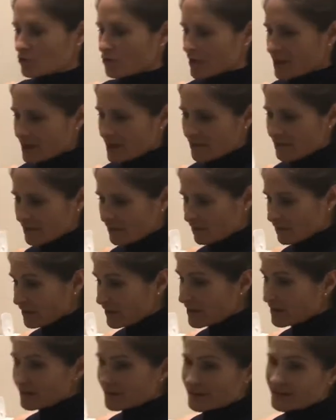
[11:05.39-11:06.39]
I have a
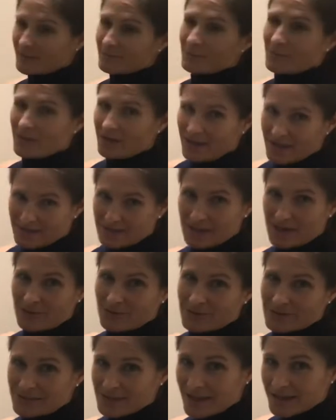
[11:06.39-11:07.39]
funnel, but as I
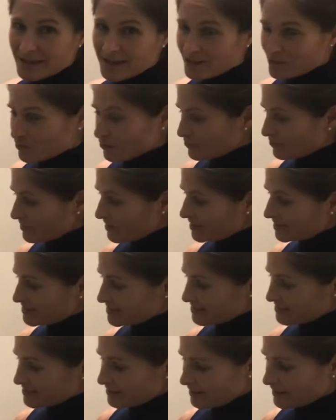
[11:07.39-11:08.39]
was telling you,
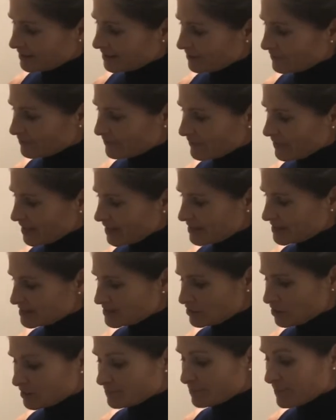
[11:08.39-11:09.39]
it's
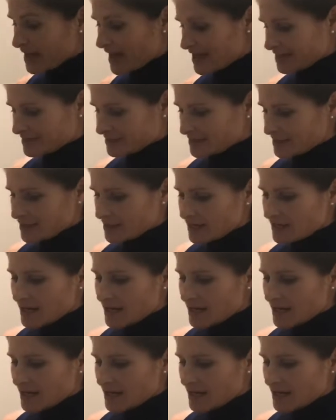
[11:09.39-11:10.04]
not plastic.